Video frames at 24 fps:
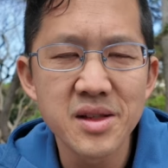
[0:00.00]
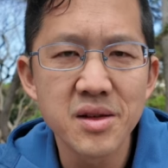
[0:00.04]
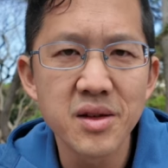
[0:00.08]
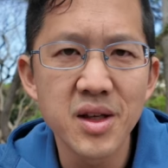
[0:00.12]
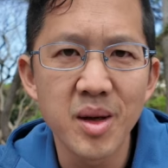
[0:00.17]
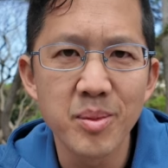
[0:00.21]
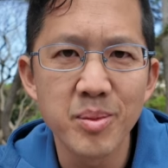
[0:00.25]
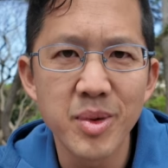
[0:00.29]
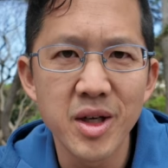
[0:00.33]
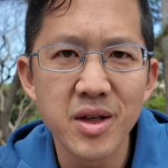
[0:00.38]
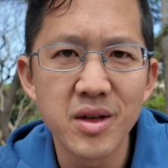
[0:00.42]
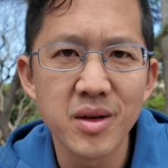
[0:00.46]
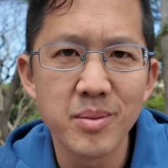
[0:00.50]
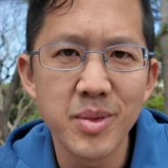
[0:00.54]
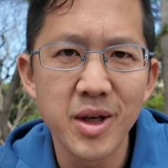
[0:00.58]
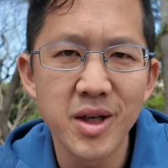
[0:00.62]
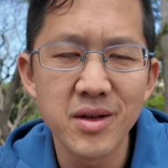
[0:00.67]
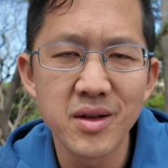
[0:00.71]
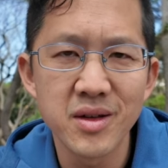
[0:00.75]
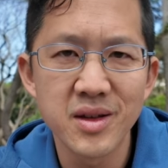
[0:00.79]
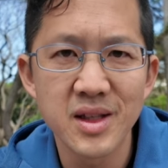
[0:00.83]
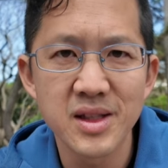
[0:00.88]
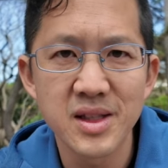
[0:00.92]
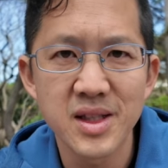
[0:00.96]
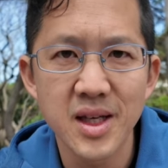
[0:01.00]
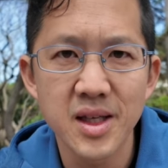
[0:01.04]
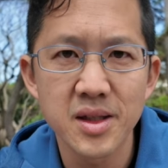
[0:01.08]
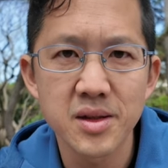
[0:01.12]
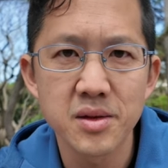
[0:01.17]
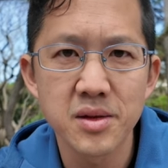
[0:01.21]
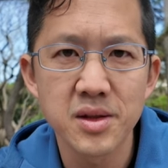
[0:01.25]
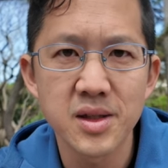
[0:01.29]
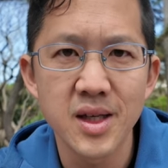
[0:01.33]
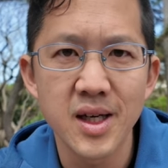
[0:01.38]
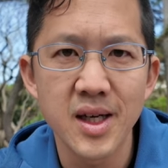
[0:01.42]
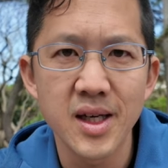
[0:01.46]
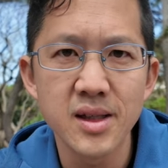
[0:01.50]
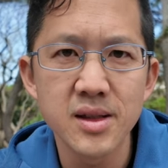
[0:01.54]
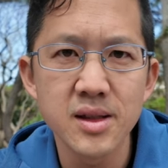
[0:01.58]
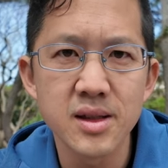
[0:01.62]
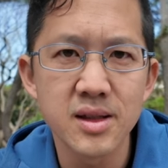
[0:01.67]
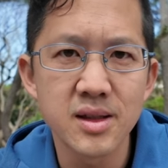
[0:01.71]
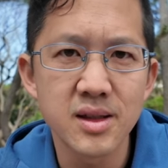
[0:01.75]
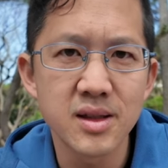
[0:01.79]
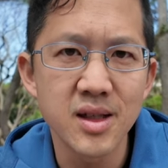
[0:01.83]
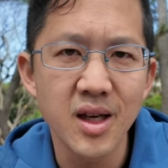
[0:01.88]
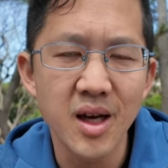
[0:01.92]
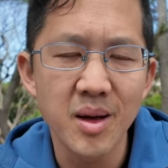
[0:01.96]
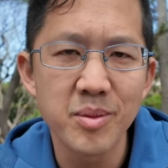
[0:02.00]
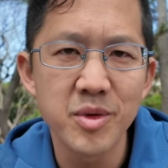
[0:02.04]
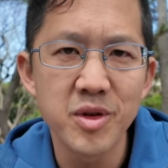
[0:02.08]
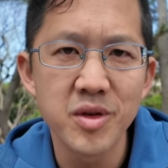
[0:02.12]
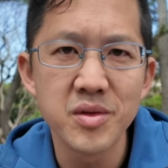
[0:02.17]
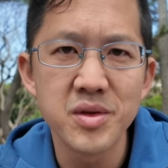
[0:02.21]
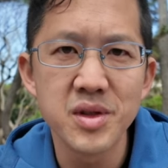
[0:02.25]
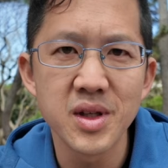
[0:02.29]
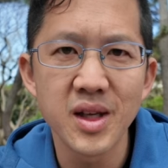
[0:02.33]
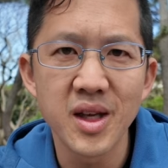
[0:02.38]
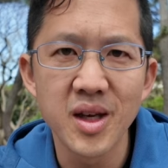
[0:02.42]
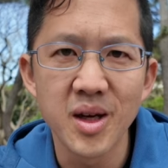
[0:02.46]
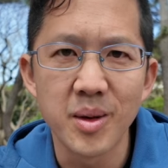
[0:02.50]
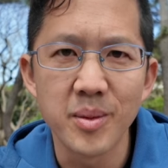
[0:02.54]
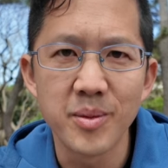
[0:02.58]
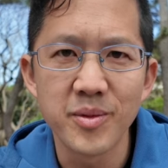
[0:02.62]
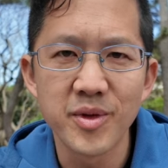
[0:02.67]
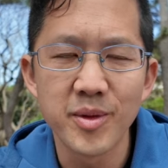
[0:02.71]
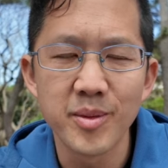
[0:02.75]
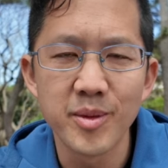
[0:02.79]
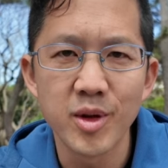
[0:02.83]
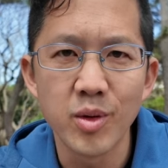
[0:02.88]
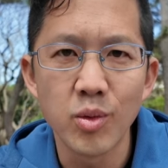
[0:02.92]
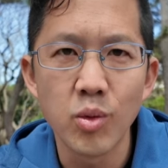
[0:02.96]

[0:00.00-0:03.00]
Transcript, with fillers: As you get better and better at this exercise, stop using help from